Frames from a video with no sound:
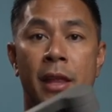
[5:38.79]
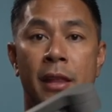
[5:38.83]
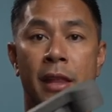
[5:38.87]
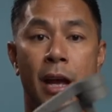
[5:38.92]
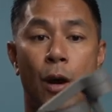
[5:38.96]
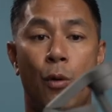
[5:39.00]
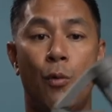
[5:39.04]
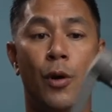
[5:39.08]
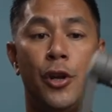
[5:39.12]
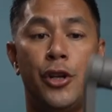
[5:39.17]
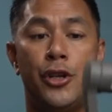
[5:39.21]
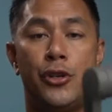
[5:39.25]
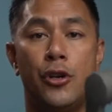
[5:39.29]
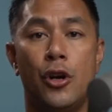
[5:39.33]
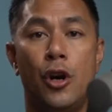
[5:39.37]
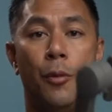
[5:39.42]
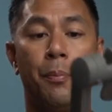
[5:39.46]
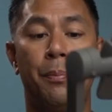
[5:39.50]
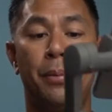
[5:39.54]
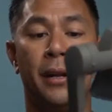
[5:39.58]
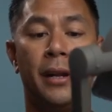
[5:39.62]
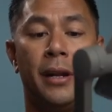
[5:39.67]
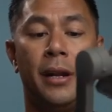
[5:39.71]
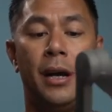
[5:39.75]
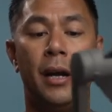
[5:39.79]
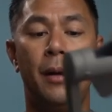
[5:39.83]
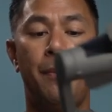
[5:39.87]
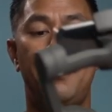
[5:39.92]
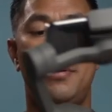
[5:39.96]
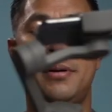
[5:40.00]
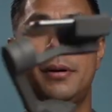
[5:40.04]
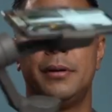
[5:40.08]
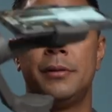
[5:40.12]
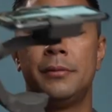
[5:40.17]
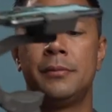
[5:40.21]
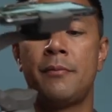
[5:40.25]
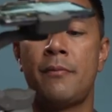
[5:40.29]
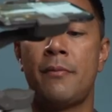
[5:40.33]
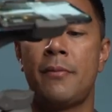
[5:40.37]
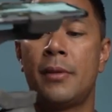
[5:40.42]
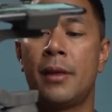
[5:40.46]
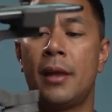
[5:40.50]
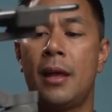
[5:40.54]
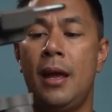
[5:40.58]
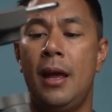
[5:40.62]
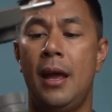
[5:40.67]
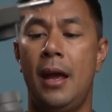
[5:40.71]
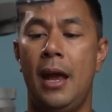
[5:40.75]
Now once you open it up
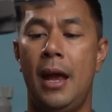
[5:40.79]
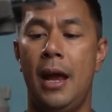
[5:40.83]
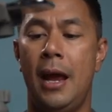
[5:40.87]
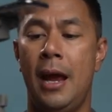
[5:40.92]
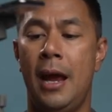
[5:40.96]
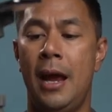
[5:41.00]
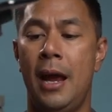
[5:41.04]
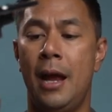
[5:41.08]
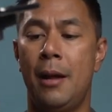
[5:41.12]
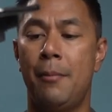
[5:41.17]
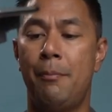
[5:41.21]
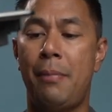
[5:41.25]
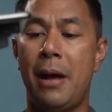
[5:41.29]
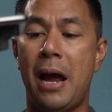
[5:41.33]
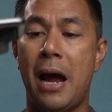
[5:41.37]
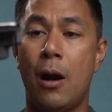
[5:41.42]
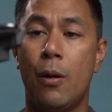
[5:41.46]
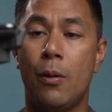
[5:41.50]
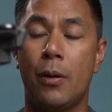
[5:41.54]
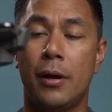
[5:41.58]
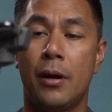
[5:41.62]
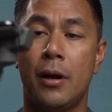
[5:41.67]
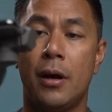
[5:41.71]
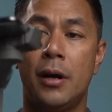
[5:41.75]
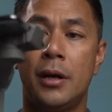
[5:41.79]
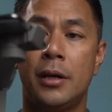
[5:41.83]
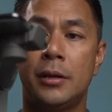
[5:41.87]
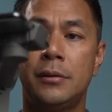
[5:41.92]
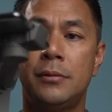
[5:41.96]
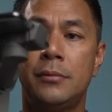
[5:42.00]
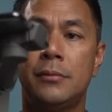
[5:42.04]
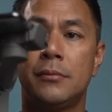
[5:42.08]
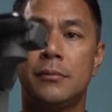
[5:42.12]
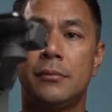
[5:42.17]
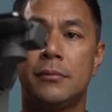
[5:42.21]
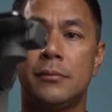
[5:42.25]
and power it on,